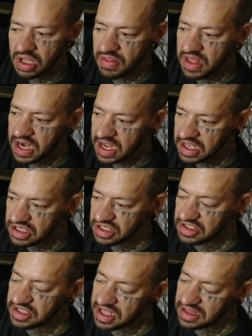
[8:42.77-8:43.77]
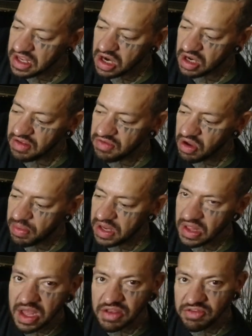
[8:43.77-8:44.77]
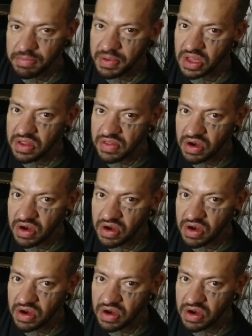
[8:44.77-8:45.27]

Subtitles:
that I can just set there because nobody likes spilling